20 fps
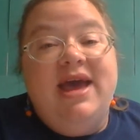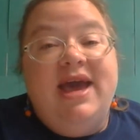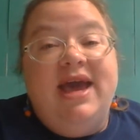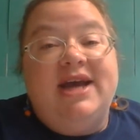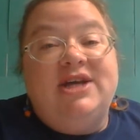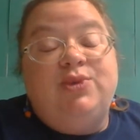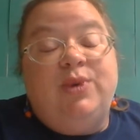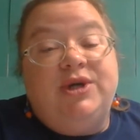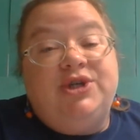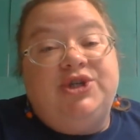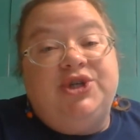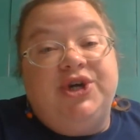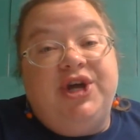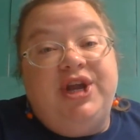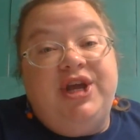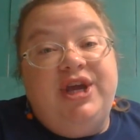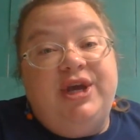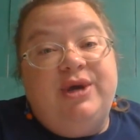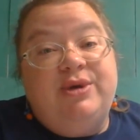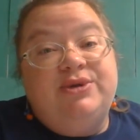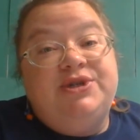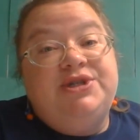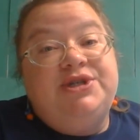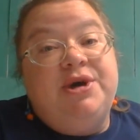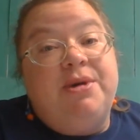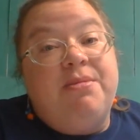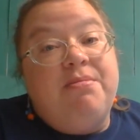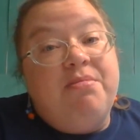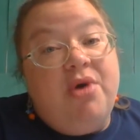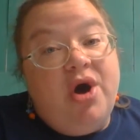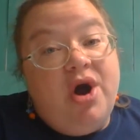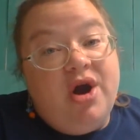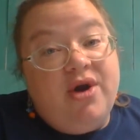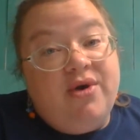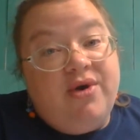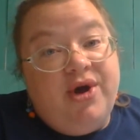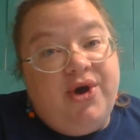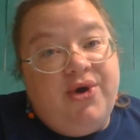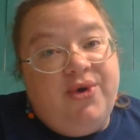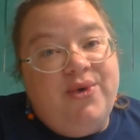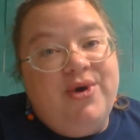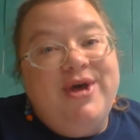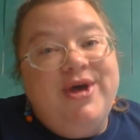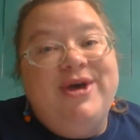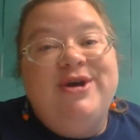is what you're going to use tomorrow